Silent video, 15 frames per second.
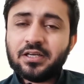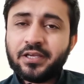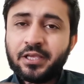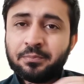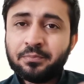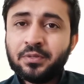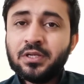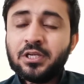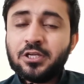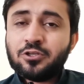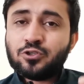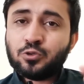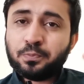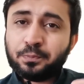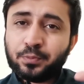him
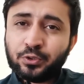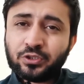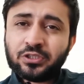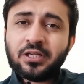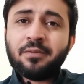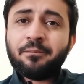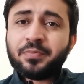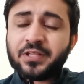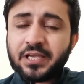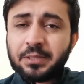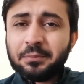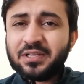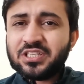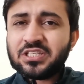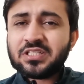to put the
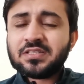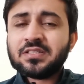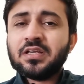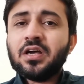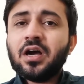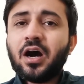images